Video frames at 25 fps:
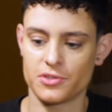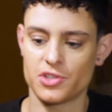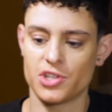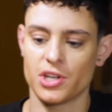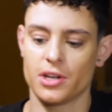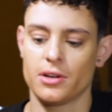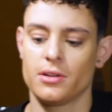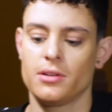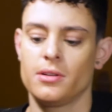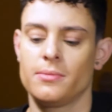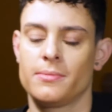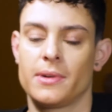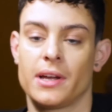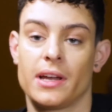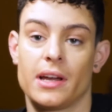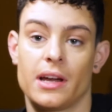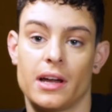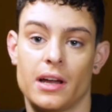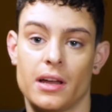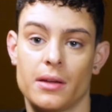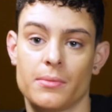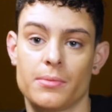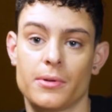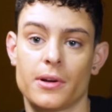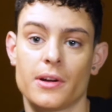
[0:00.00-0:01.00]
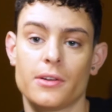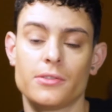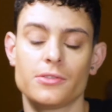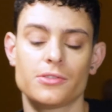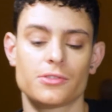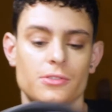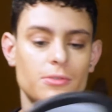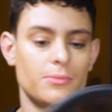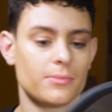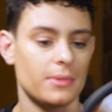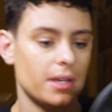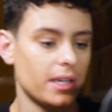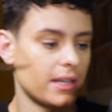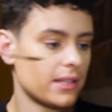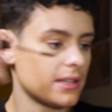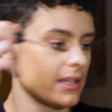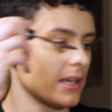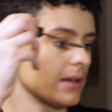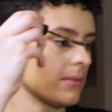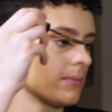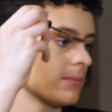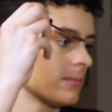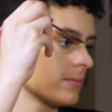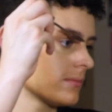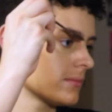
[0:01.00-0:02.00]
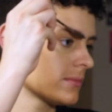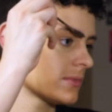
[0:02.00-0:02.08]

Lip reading: gel on my eyebrows to make them